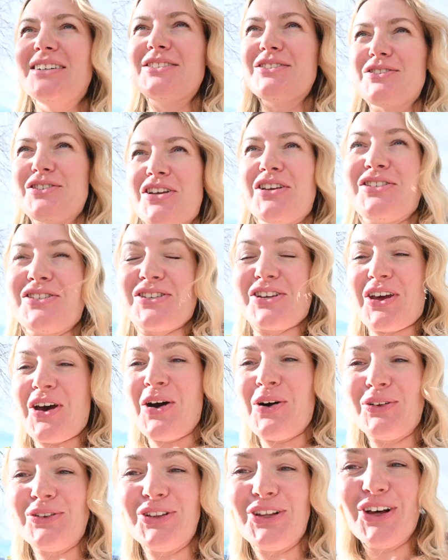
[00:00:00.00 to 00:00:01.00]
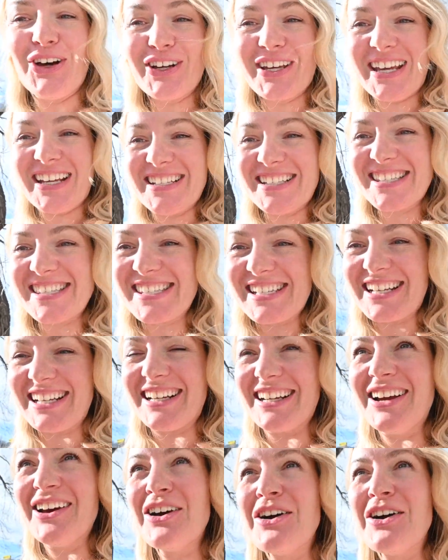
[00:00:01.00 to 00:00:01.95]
just go look and see